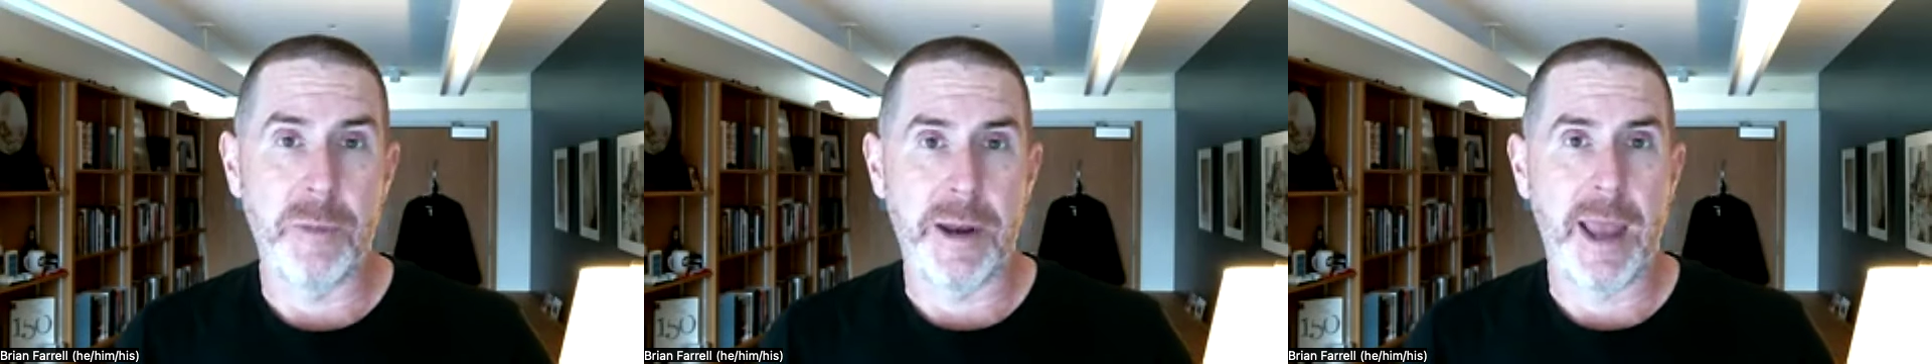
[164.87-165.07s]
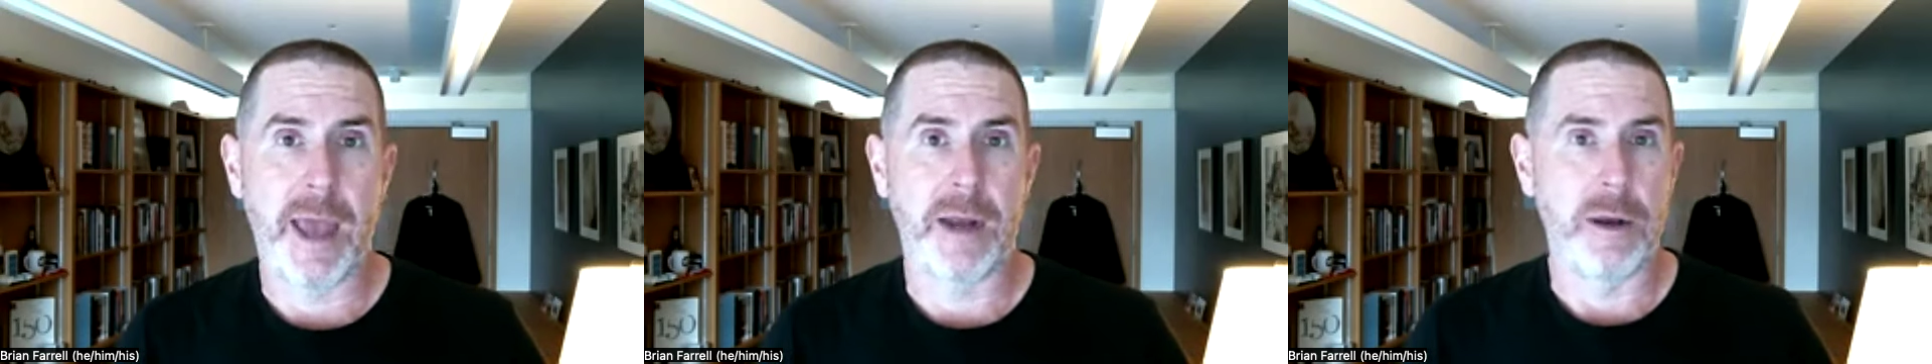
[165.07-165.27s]

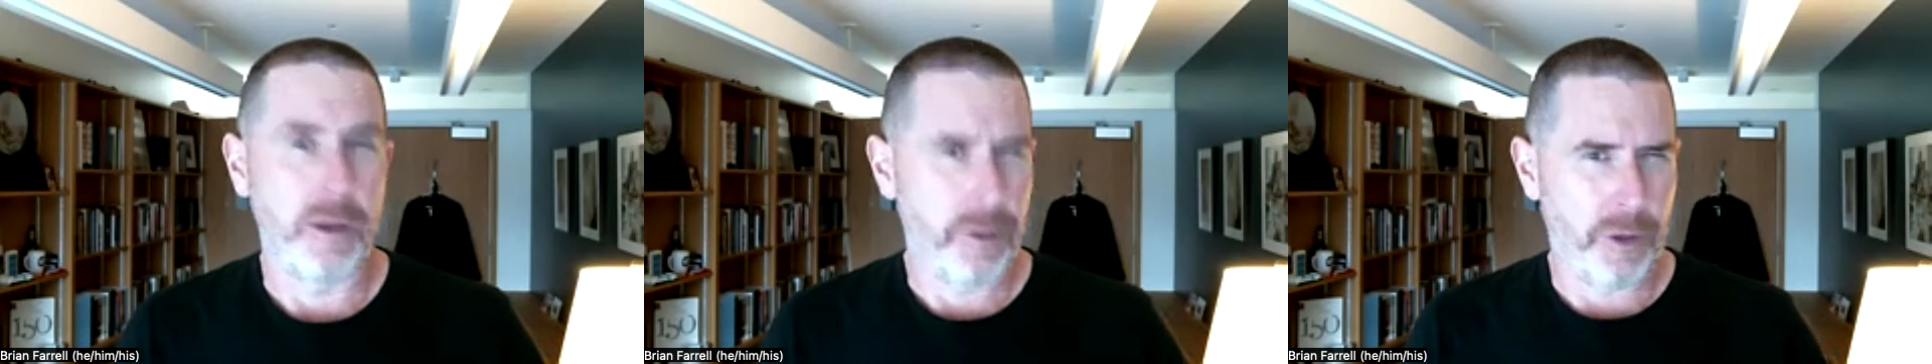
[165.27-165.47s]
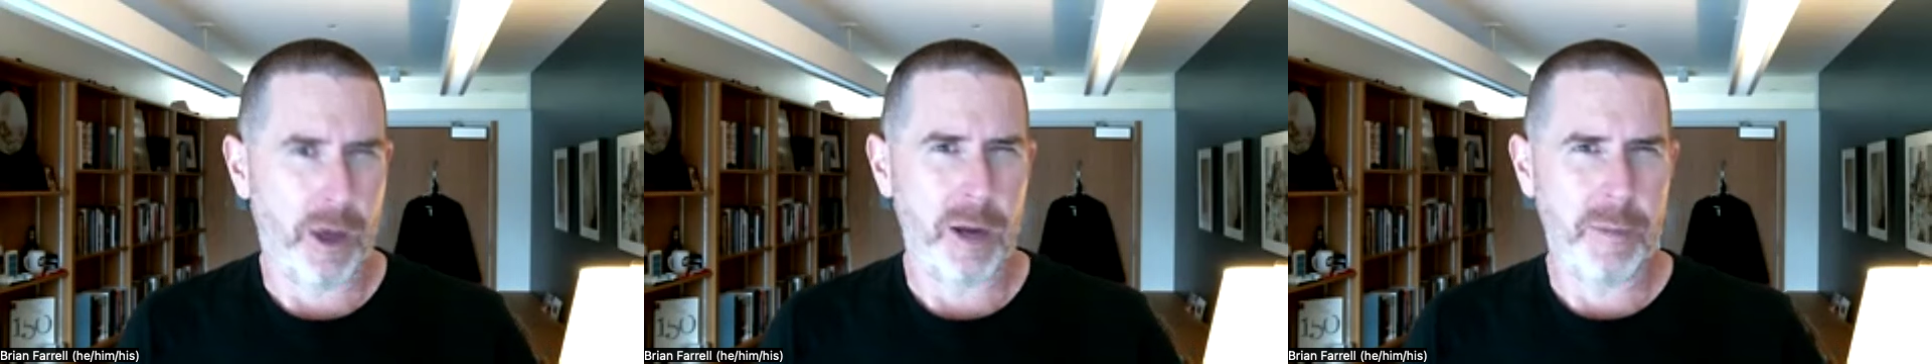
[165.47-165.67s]
but
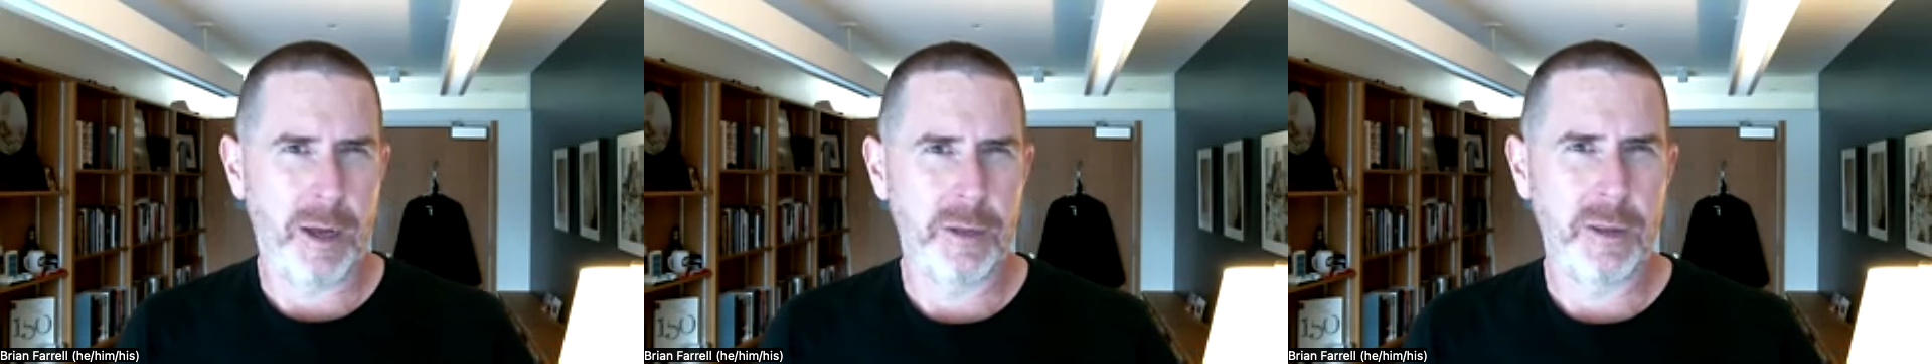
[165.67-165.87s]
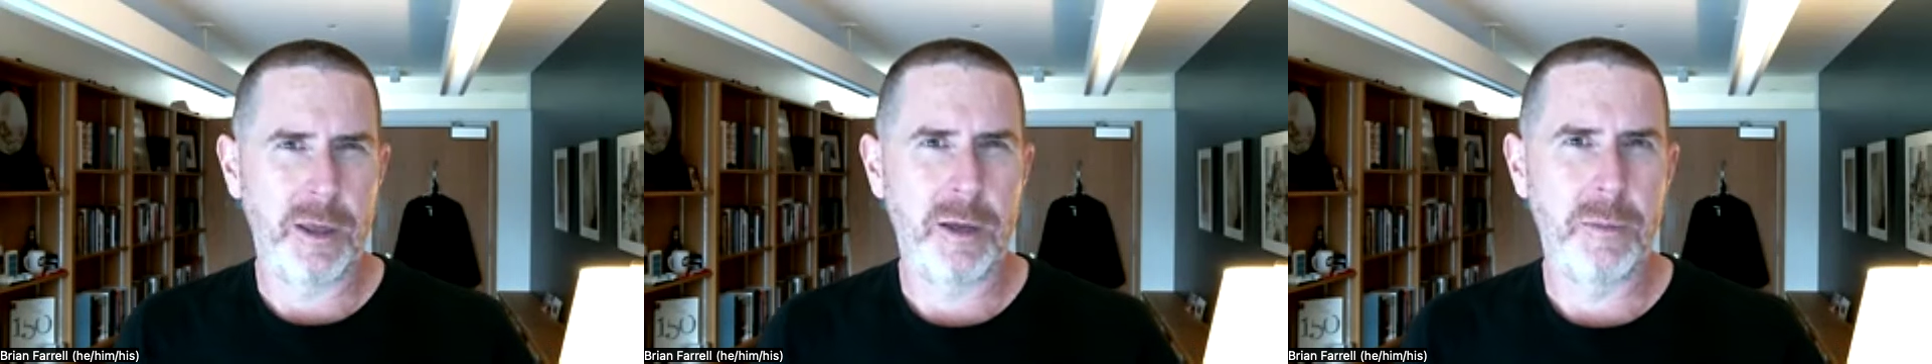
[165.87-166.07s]
hadn't thought
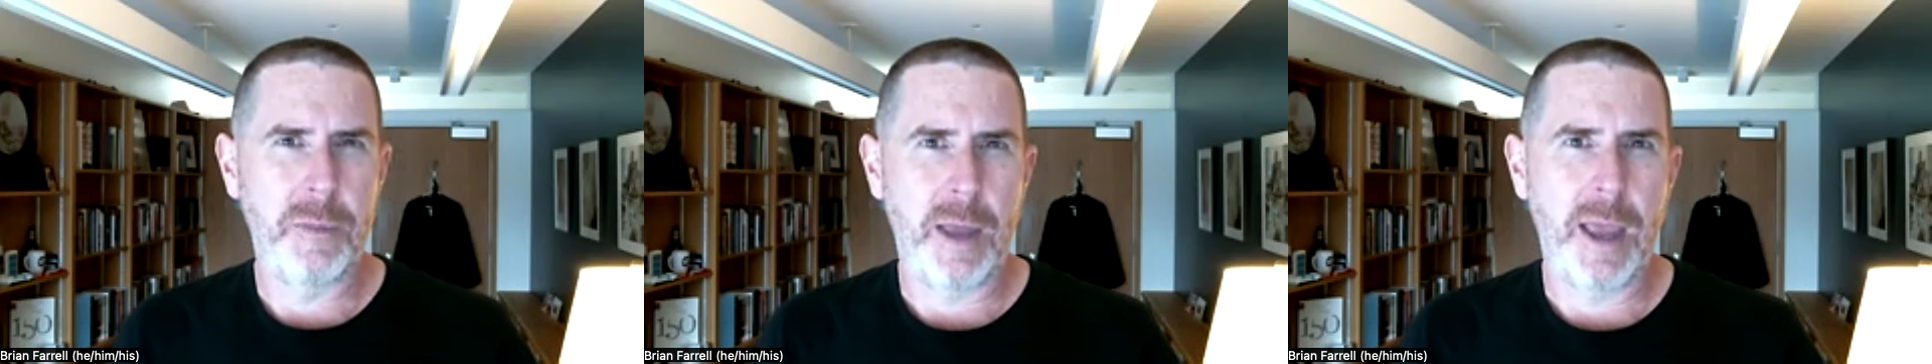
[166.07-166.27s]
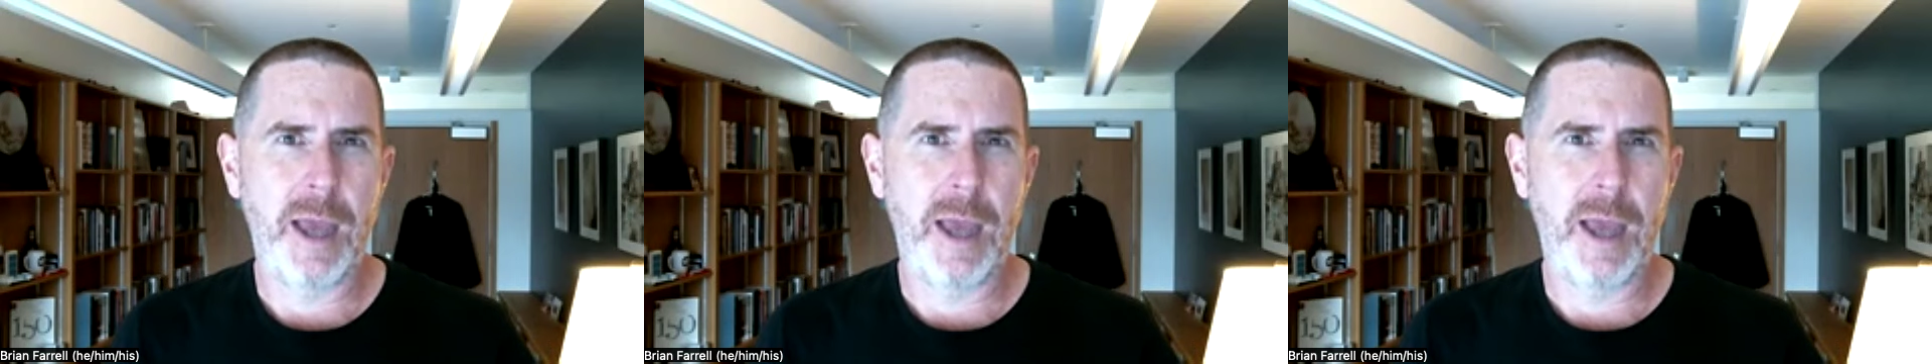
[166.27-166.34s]
about them